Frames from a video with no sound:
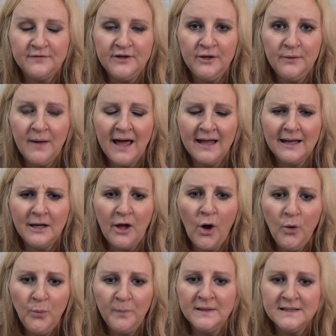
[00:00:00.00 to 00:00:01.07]
for you, and I
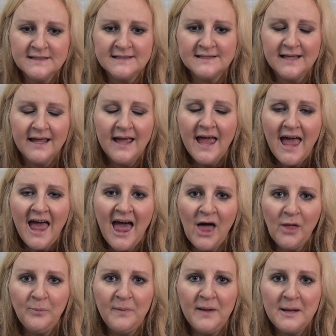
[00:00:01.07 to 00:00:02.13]
hope it's
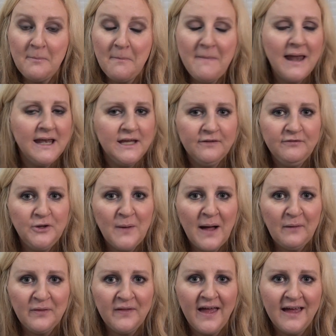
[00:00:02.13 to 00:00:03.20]
helping many of you
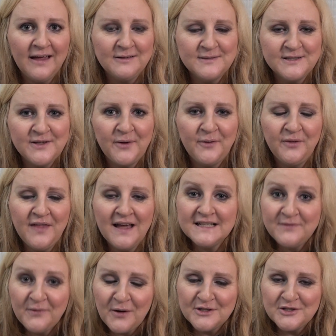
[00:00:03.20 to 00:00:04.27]
out there. So
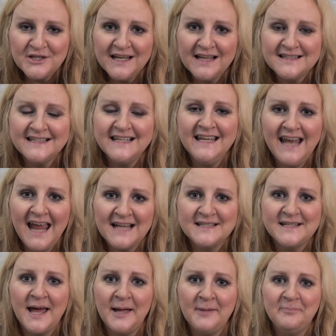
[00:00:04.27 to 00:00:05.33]
thanks for watching. I'll see you next
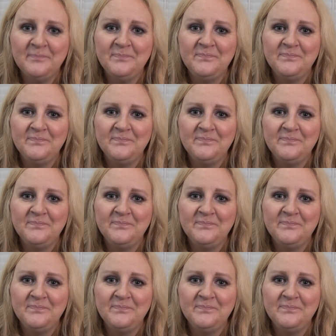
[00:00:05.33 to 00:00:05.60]
time.